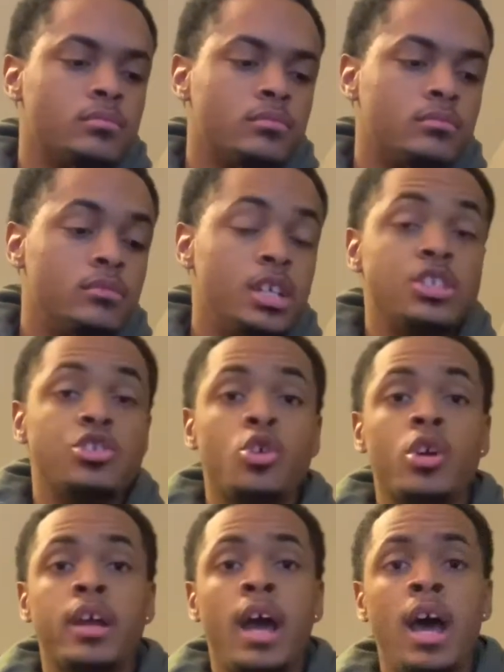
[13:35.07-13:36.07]
these are
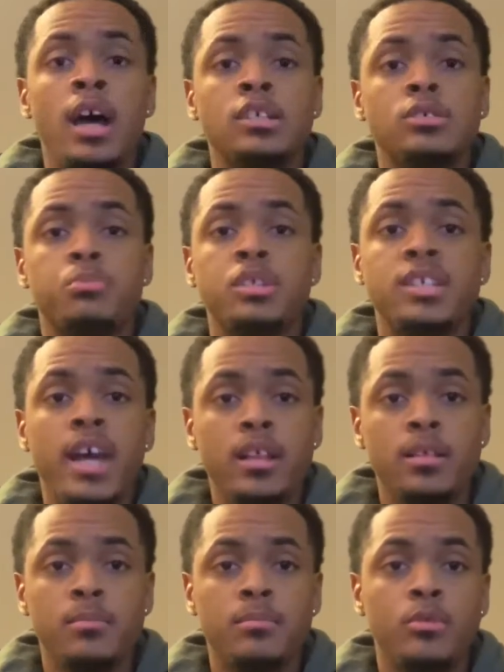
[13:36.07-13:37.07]
your guys, protect
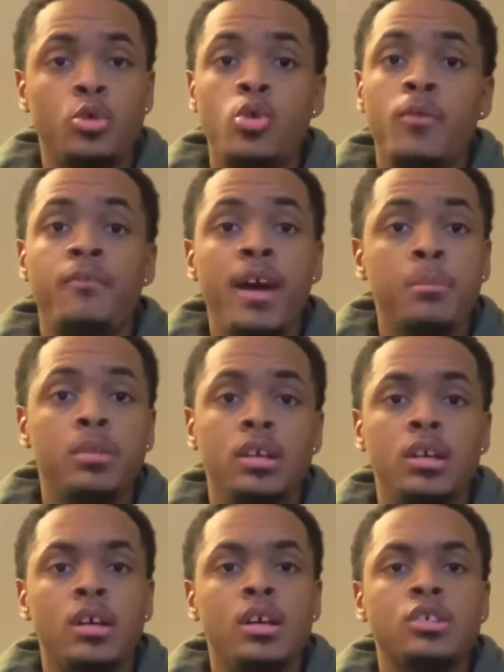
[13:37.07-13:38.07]
them. You're a family.
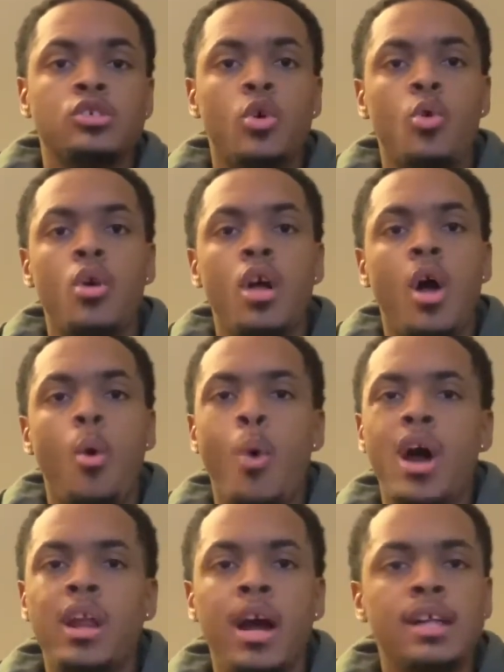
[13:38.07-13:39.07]
So
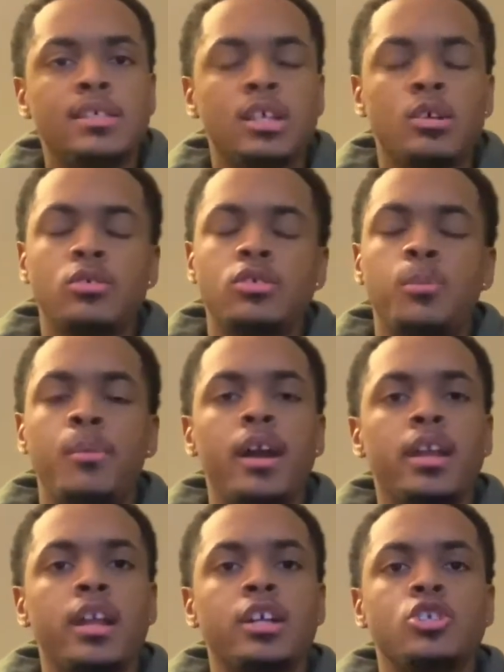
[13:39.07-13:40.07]
why not tell
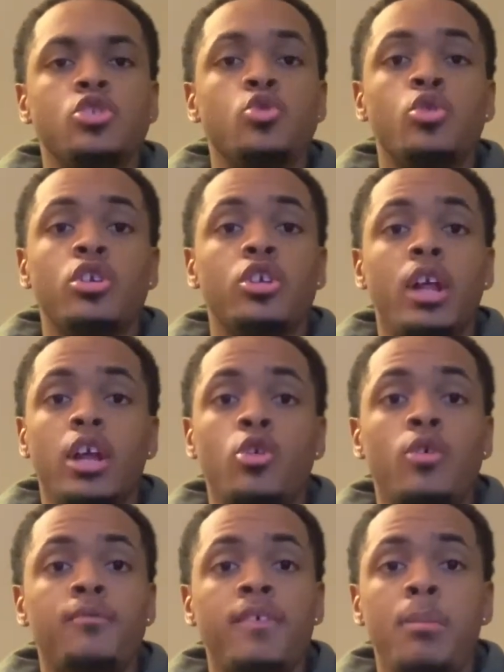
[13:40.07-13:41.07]
somebody that you're
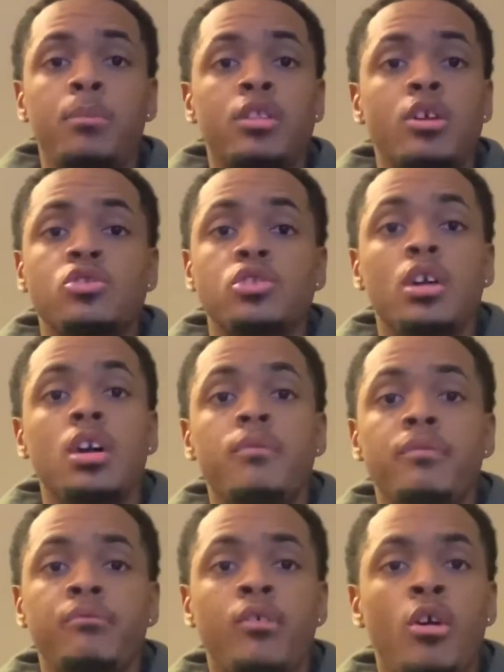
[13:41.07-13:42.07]
a family, there's love
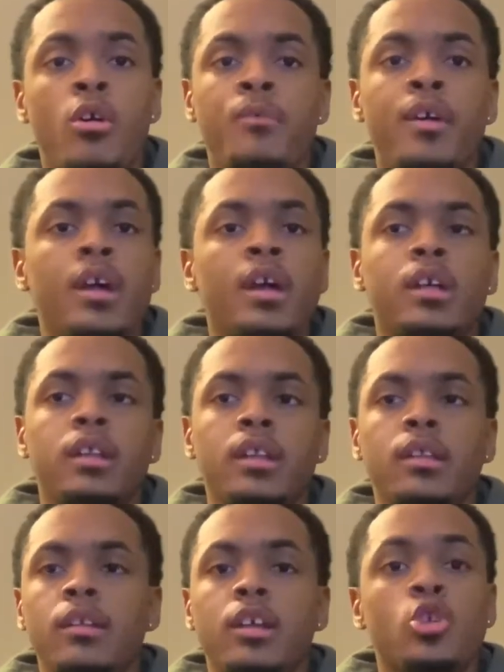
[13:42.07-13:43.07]
involved.
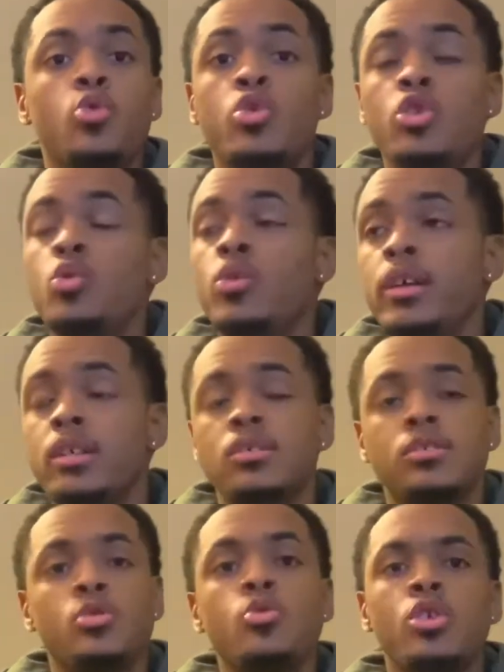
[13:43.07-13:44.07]
You can do this,
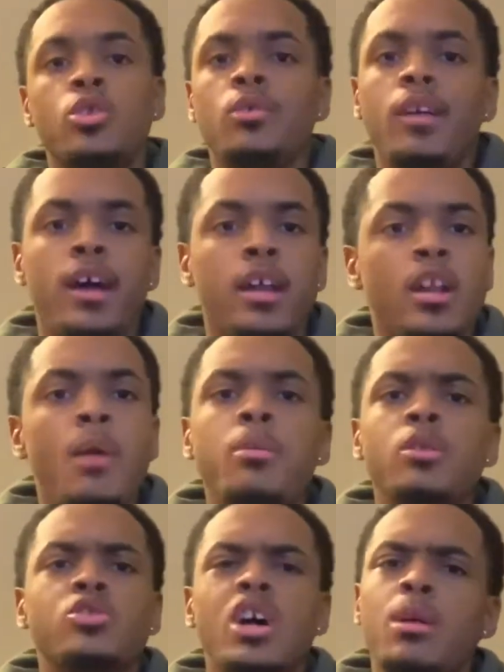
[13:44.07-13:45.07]
you can do that. Never
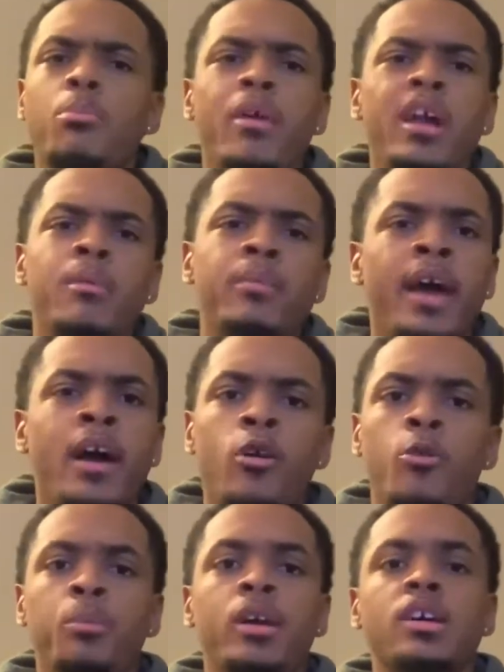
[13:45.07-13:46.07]
try to bring them down
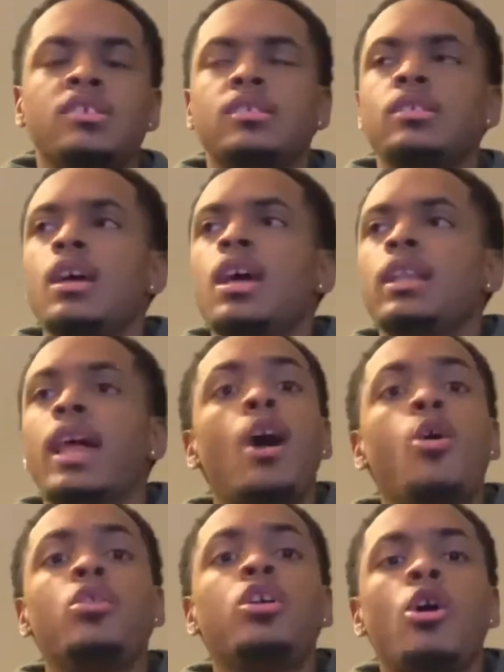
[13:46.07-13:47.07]
because that
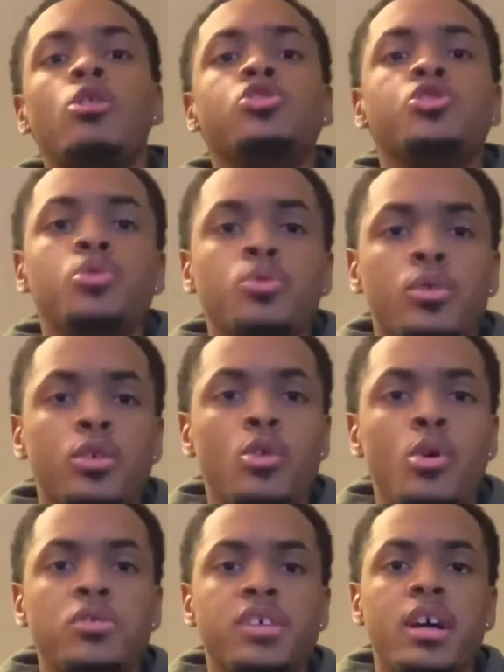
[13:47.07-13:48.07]
only hurts you. You
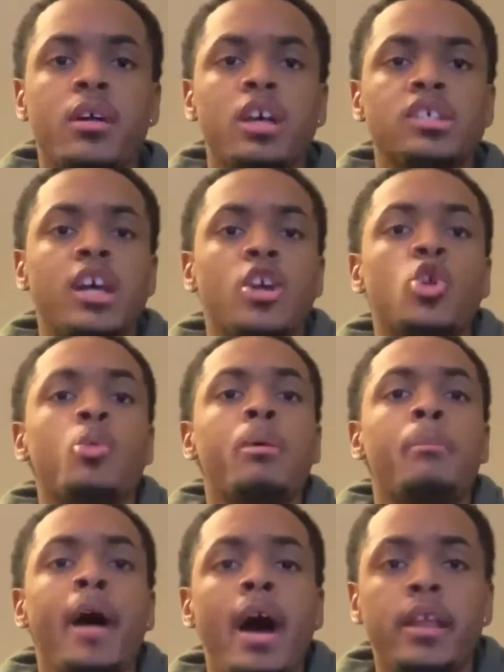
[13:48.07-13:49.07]
know, it's like a human
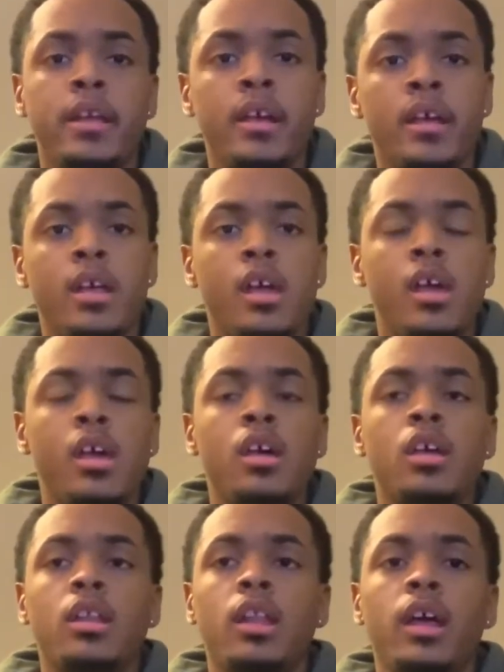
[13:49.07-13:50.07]
body.
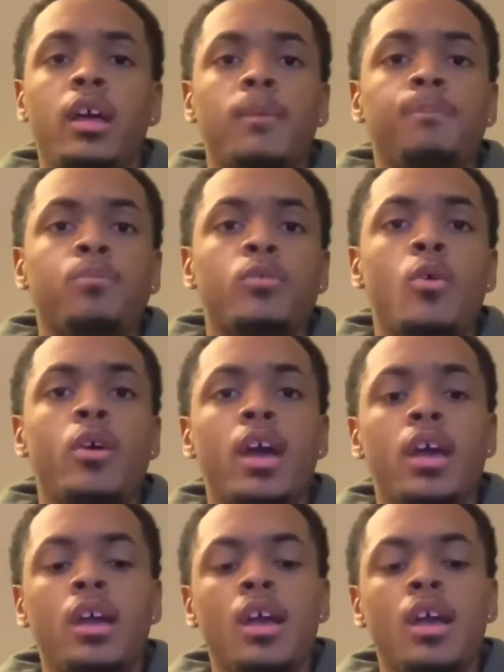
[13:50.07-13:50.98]
Like, okay,